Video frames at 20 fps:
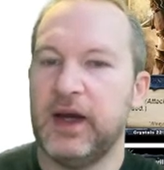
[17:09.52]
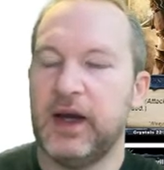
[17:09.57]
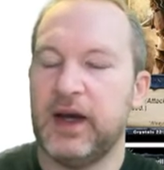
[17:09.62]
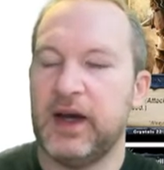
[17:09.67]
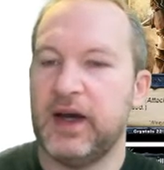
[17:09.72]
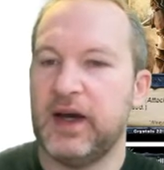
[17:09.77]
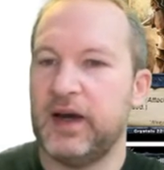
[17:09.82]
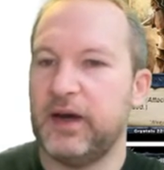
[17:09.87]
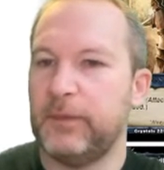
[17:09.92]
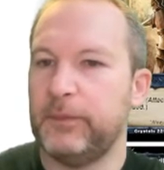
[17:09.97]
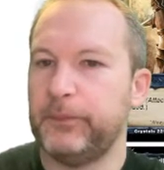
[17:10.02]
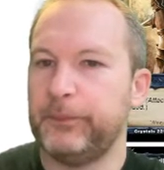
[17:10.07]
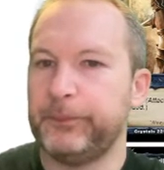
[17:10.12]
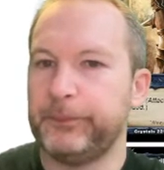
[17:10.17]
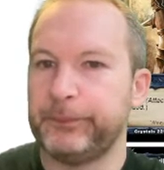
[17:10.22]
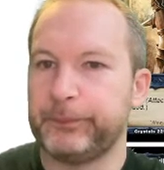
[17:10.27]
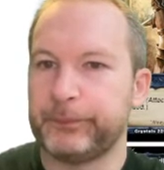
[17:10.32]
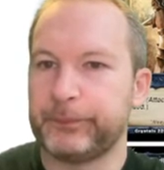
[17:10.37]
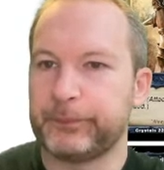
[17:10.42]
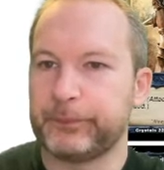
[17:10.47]
You
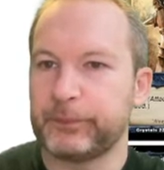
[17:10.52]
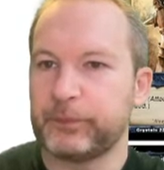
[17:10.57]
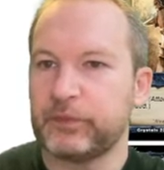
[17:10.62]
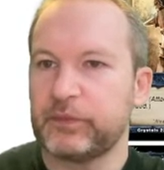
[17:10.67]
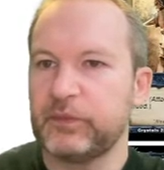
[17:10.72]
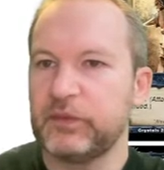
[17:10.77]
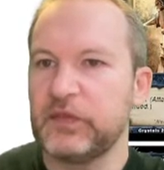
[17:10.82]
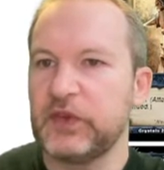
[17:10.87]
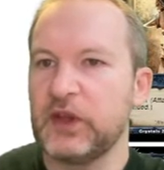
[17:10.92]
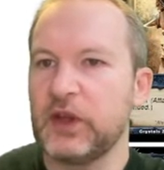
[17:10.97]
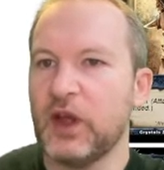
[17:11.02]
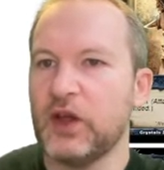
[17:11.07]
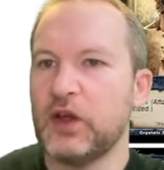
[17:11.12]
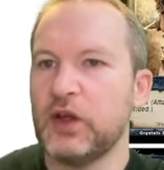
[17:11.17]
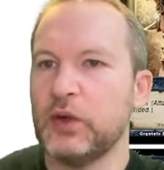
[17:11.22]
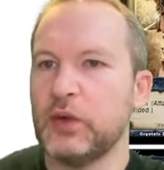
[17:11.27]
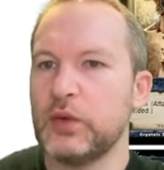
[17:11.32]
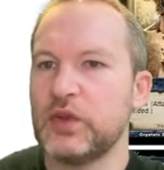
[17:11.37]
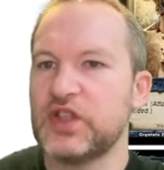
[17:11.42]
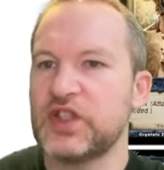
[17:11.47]

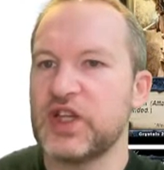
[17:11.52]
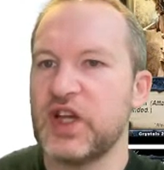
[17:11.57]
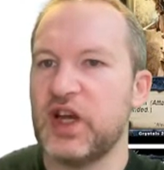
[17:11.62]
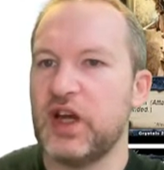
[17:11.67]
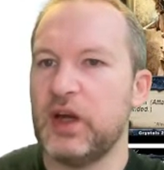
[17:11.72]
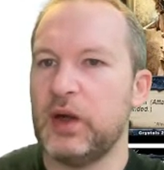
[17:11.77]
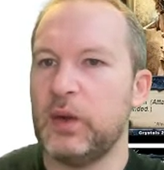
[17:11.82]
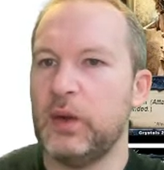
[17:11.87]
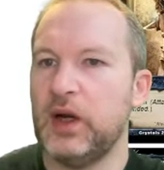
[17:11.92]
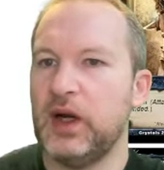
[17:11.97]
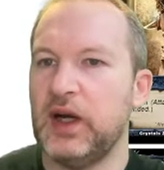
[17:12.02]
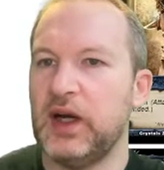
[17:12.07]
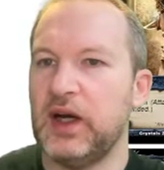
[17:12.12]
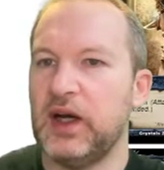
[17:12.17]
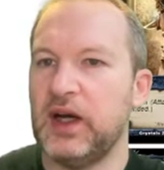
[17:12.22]
can also